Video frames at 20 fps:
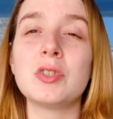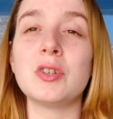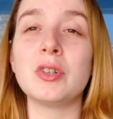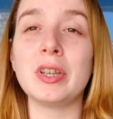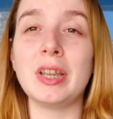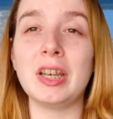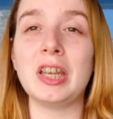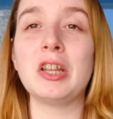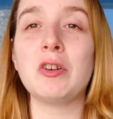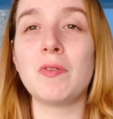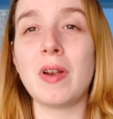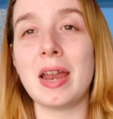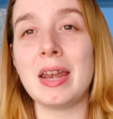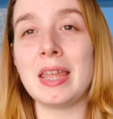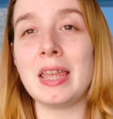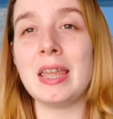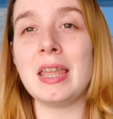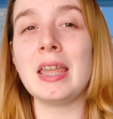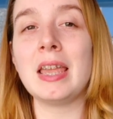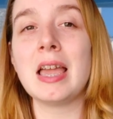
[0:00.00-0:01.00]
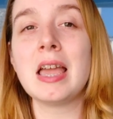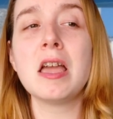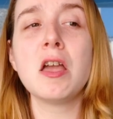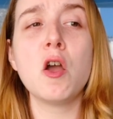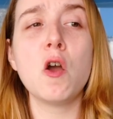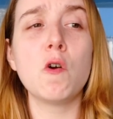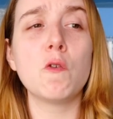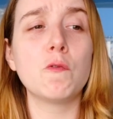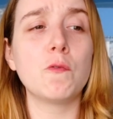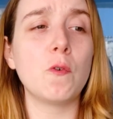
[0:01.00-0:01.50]
They're getting ready
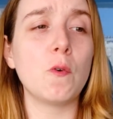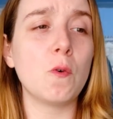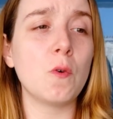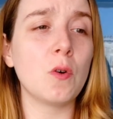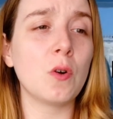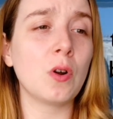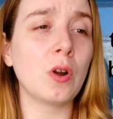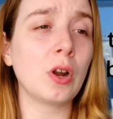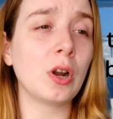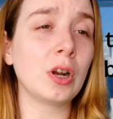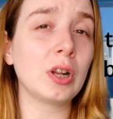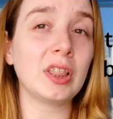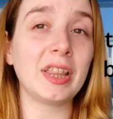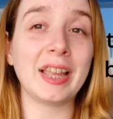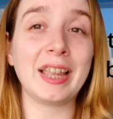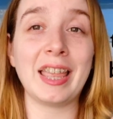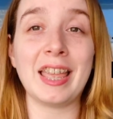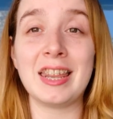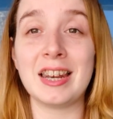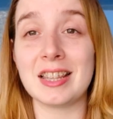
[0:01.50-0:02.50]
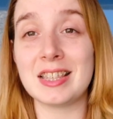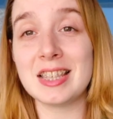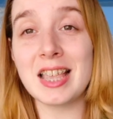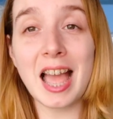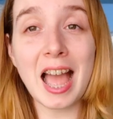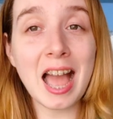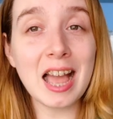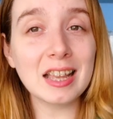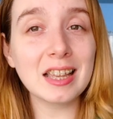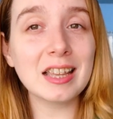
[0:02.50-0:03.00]
for like an
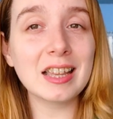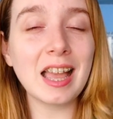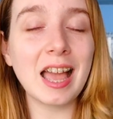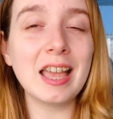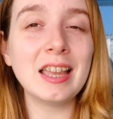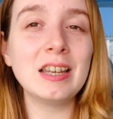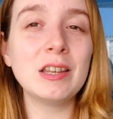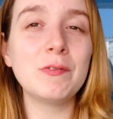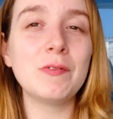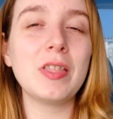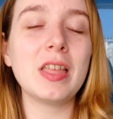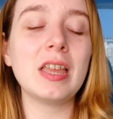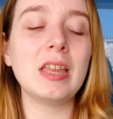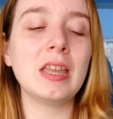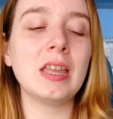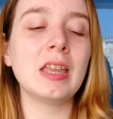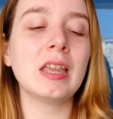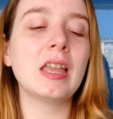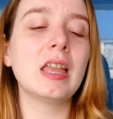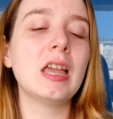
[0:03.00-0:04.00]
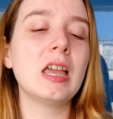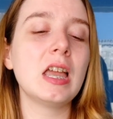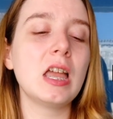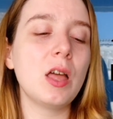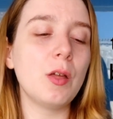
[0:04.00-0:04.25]
attack kind of thing.